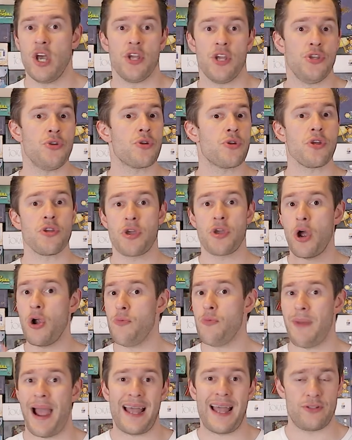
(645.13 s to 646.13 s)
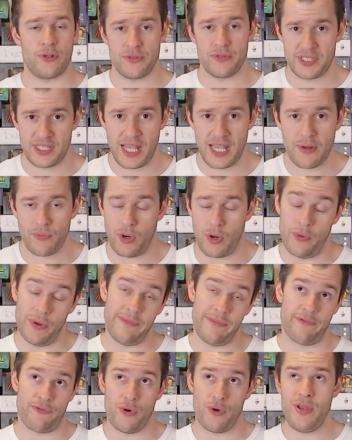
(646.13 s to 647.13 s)
You can go mad on tickets, well,
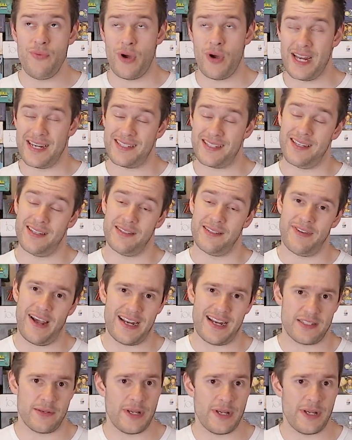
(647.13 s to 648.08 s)
3 ways in fact.